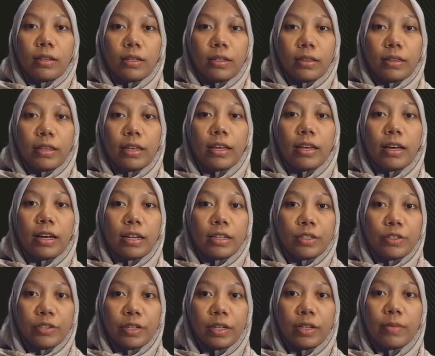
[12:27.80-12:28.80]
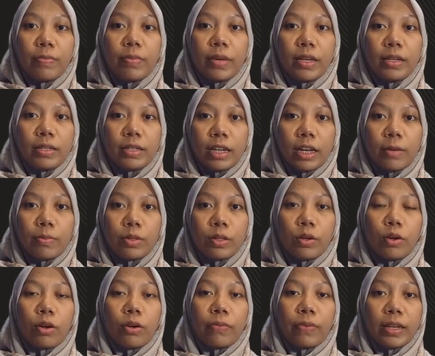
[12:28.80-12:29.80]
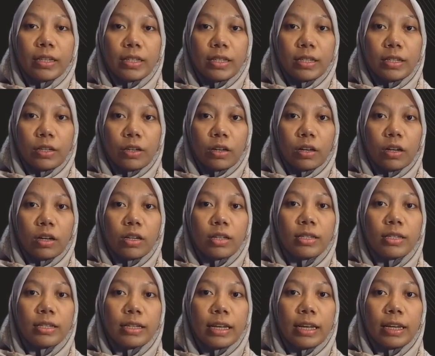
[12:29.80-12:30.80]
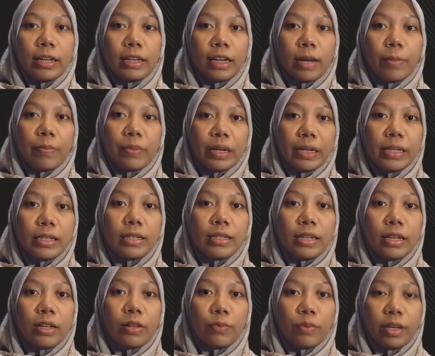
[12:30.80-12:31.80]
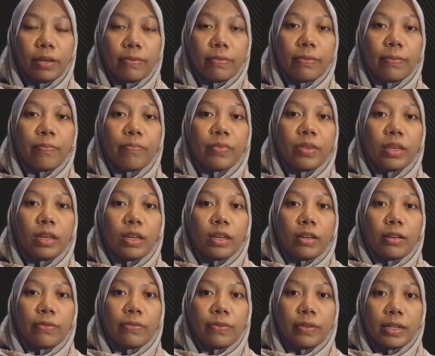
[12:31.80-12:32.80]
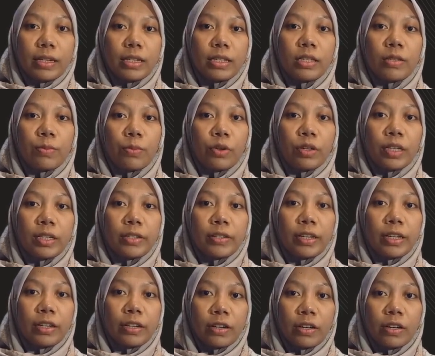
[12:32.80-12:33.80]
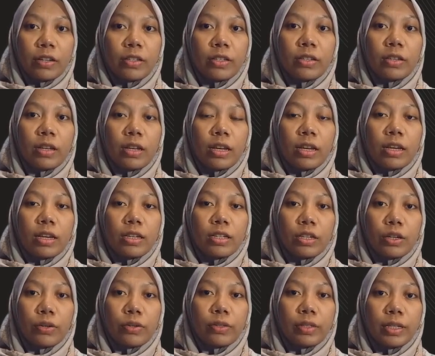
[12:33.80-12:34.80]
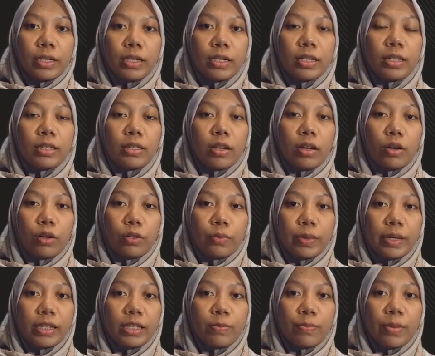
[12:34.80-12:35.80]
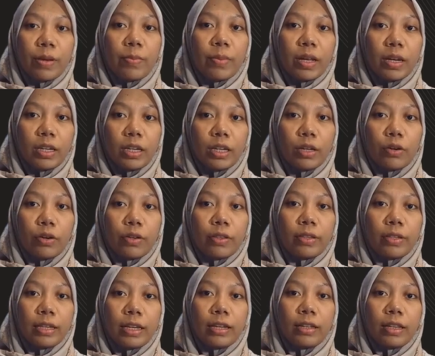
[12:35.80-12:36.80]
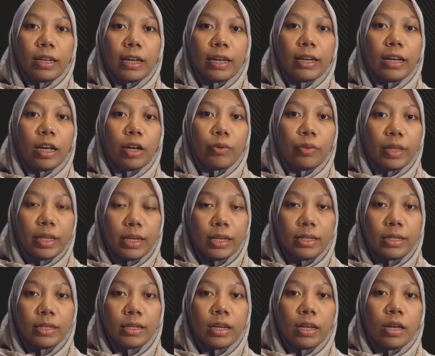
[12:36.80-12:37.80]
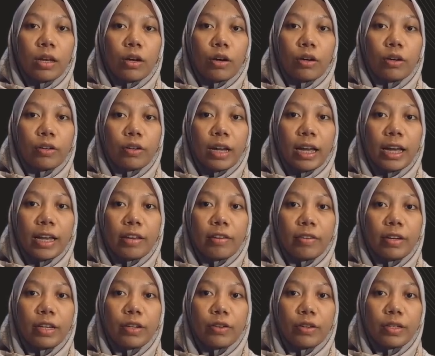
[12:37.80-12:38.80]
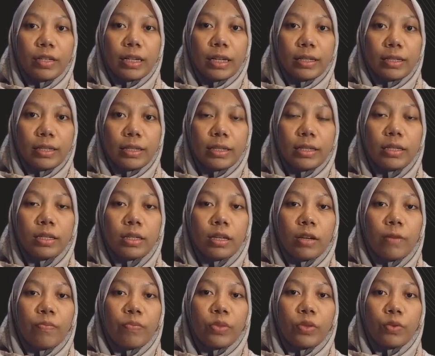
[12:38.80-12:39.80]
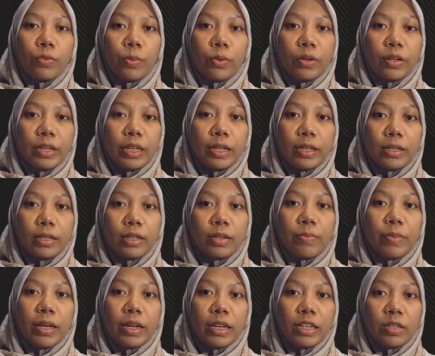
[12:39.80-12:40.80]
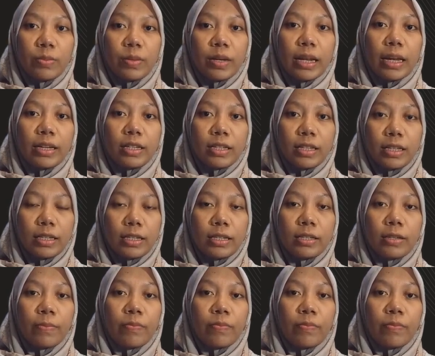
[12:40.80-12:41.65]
There are three main types of agency costs that companies deal with. First, monitoring costs. Shareholders always spend money on things like audits or hiring consultants to monitor management actions.